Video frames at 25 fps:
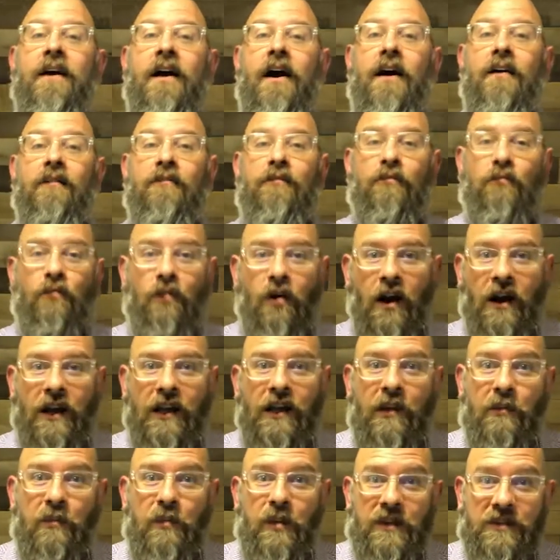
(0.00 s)
of
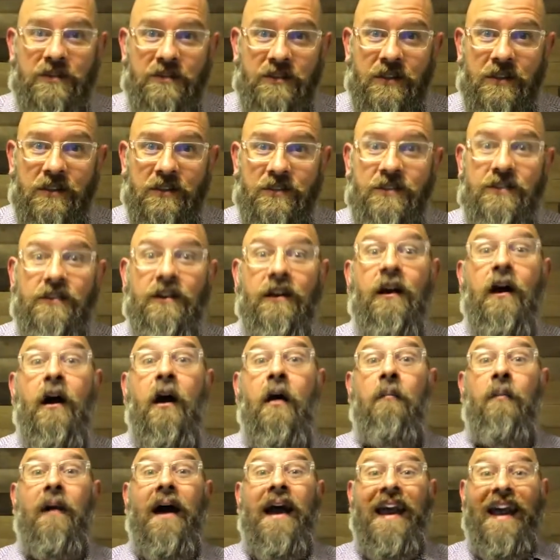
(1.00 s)
running a business
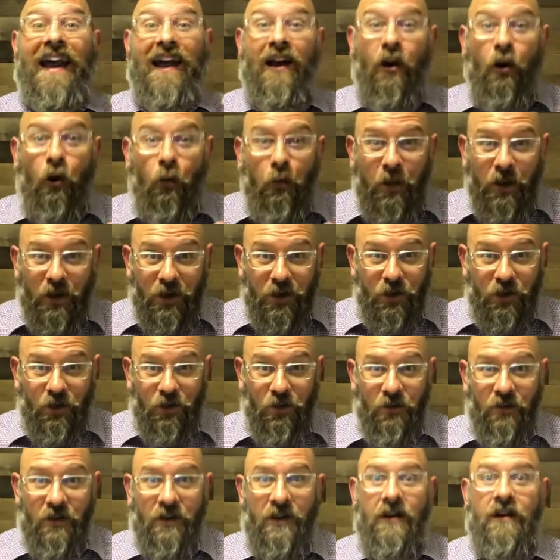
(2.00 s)
by helping
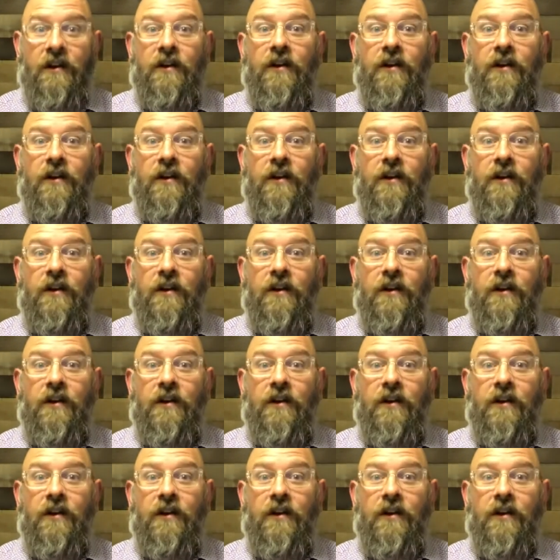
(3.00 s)
you